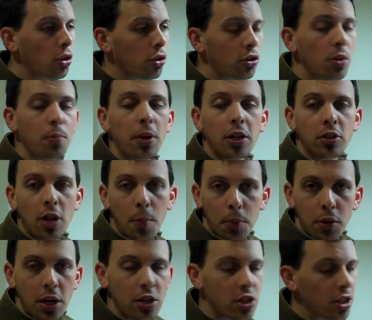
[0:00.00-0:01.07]
simplex
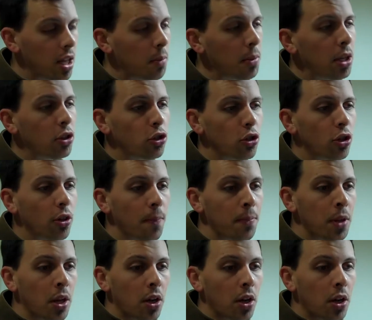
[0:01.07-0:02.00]
operation. That means you're